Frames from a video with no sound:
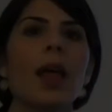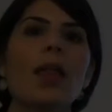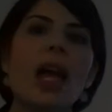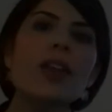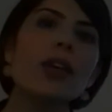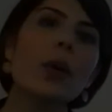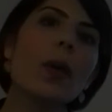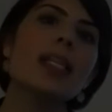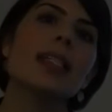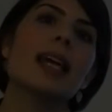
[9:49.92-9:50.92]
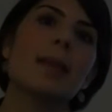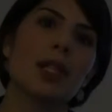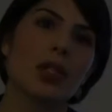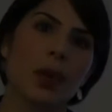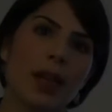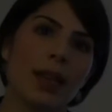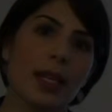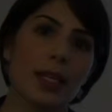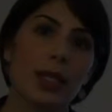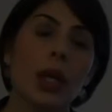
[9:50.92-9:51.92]
then you're going to demonstrate
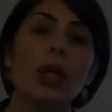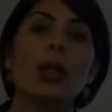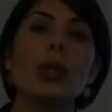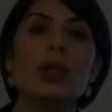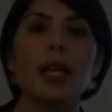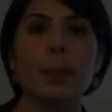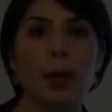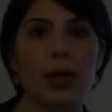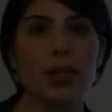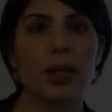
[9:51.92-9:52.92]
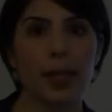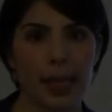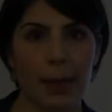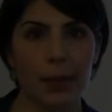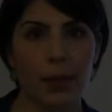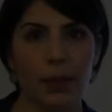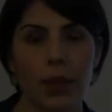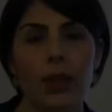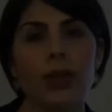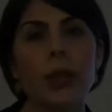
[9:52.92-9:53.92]
this using a personal example.
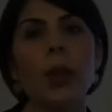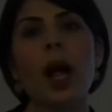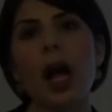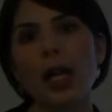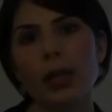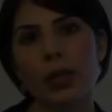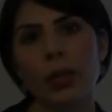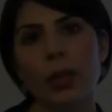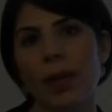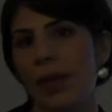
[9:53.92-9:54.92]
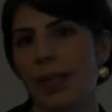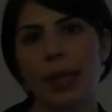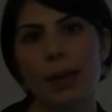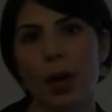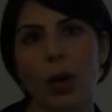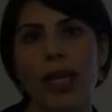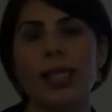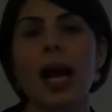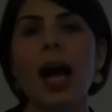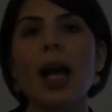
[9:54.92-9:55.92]
So what I'll do in this demo
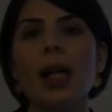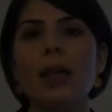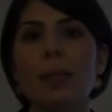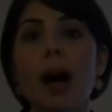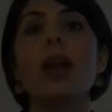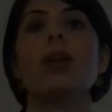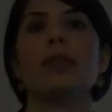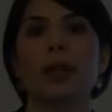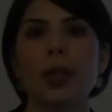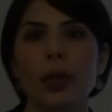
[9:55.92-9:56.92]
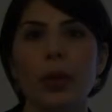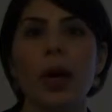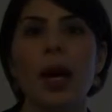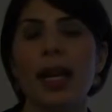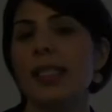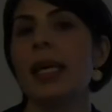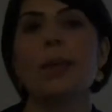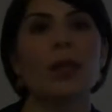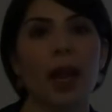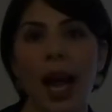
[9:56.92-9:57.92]
is I'll model for you an
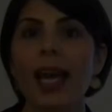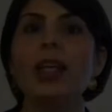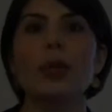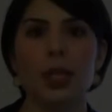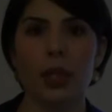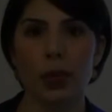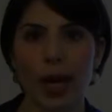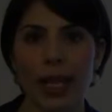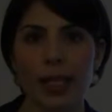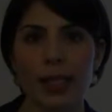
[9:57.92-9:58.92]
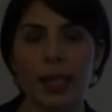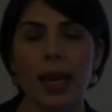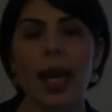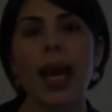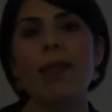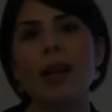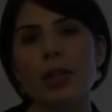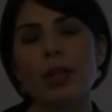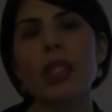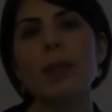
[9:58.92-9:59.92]
example that I use in trainings, and then
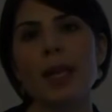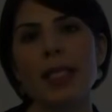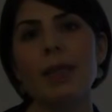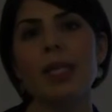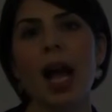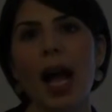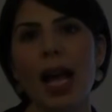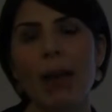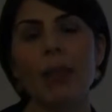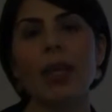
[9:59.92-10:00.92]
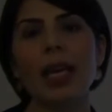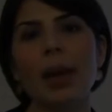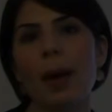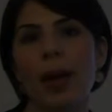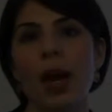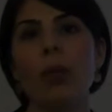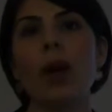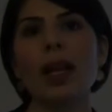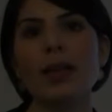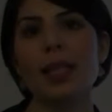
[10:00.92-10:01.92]
you should spend some time thinking about a
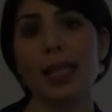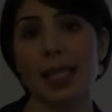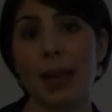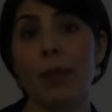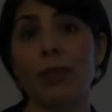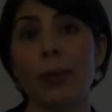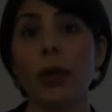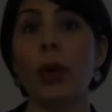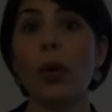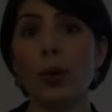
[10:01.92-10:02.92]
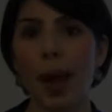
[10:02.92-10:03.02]
relevant example from your own